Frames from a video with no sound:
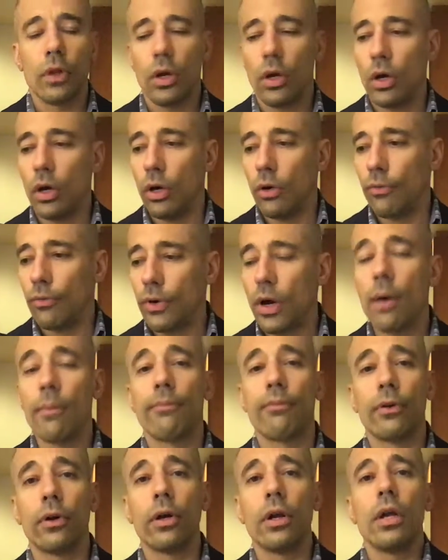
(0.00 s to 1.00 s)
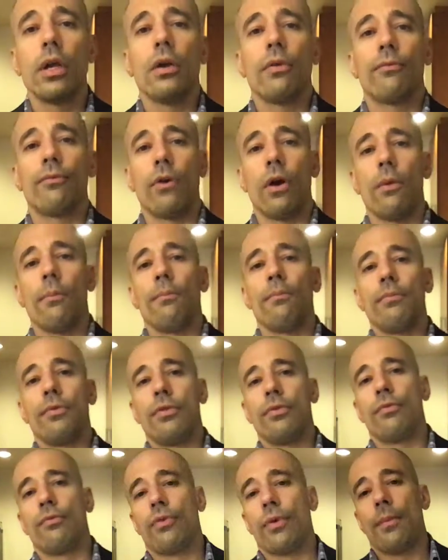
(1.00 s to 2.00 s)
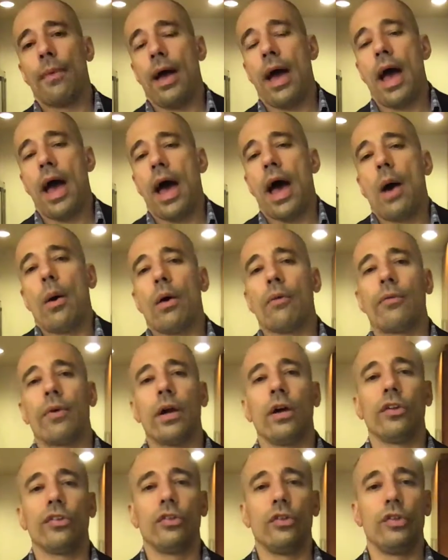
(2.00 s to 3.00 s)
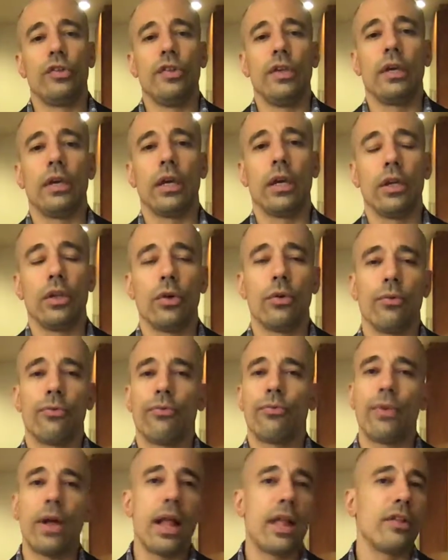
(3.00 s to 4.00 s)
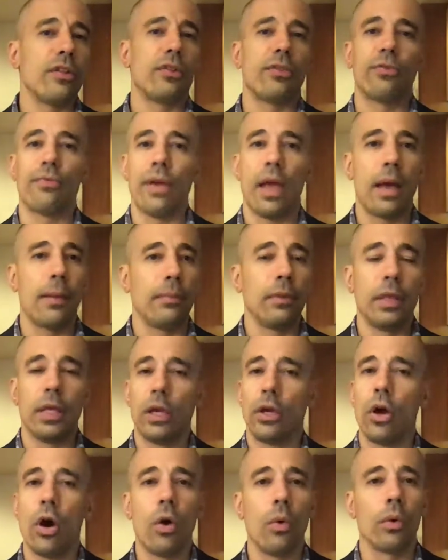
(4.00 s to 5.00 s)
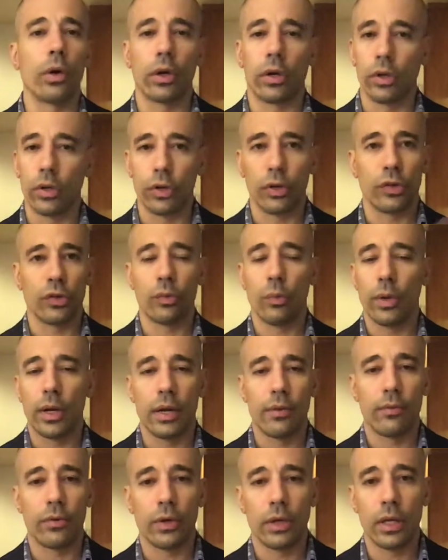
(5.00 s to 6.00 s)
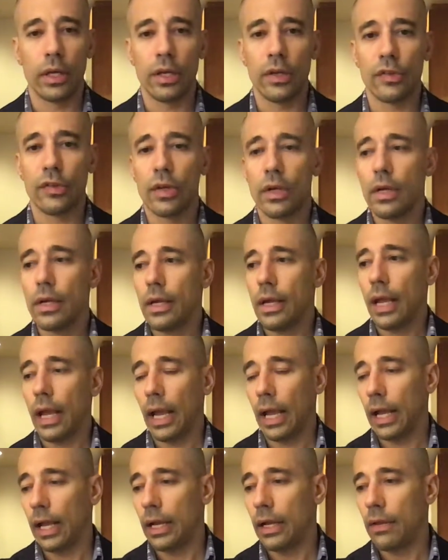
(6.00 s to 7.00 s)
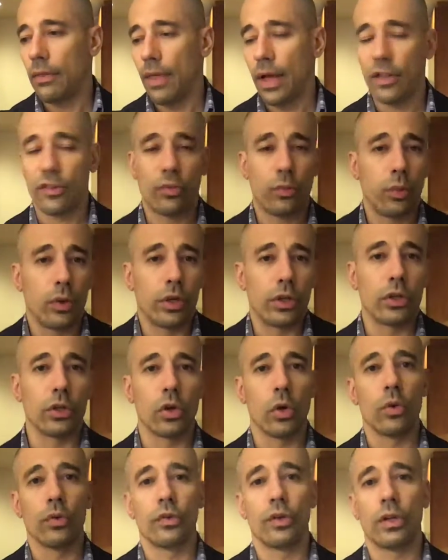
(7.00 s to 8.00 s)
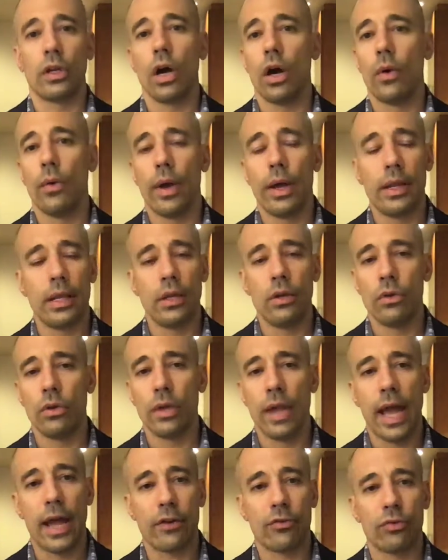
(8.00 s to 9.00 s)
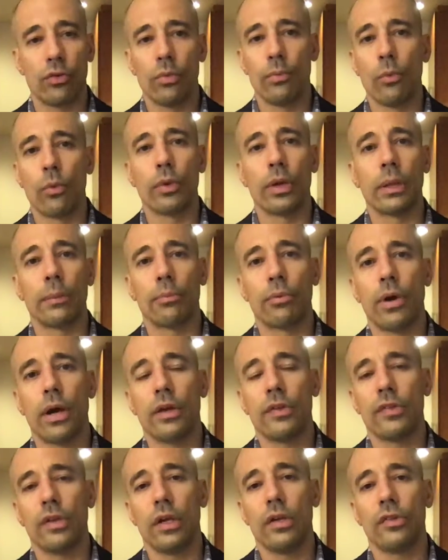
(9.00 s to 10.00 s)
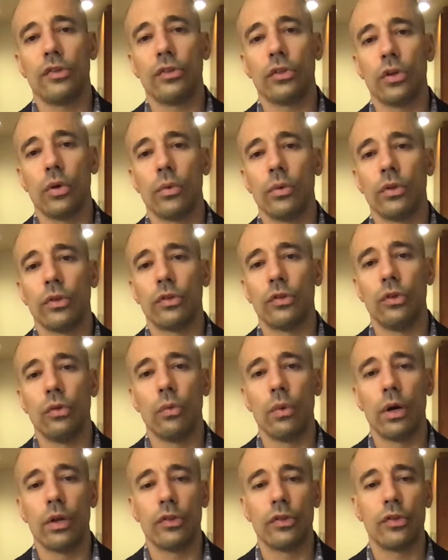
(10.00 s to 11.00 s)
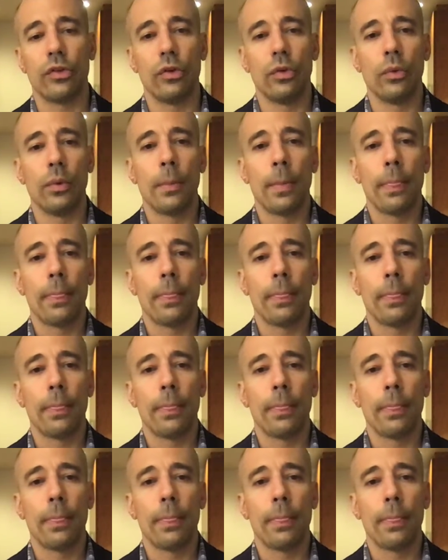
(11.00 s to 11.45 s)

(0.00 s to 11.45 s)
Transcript: of comfort from however else you seek it. Friends, family, coworkers, whatever it is. And that's where you're going to go. Any natural mourning process, you're going to want to